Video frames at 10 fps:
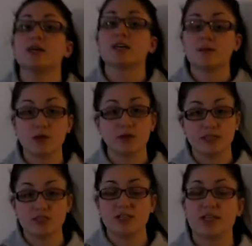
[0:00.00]
chemical
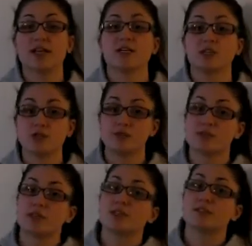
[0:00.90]
energy that it can use
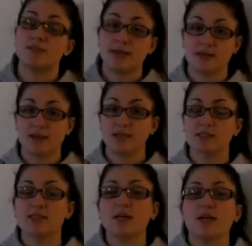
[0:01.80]
to make
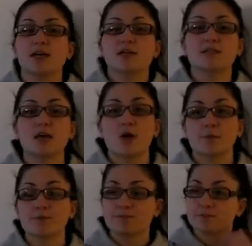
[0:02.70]
things. So